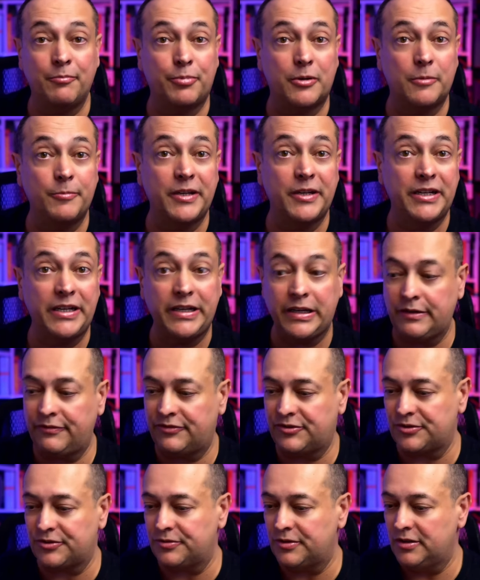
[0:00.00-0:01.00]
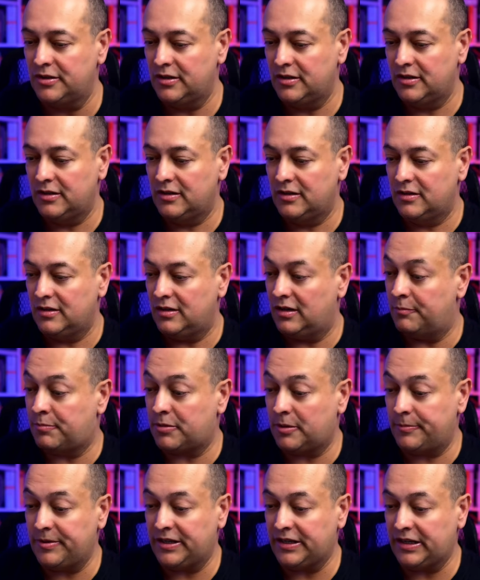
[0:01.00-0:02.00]
I'm probably going to have
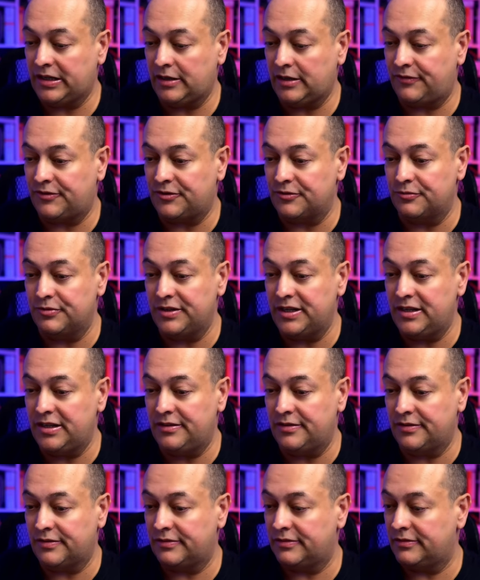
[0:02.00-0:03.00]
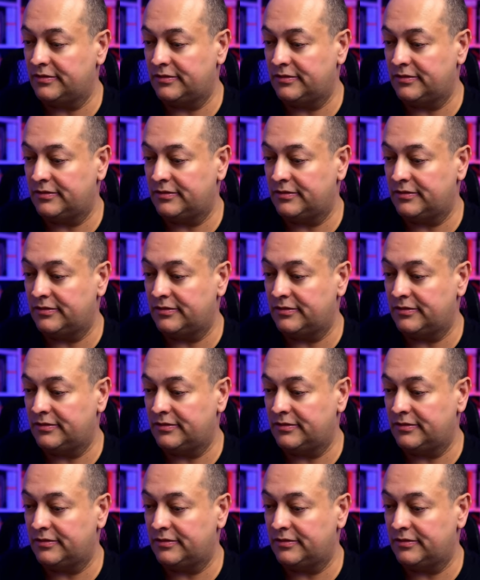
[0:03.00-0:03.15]
to read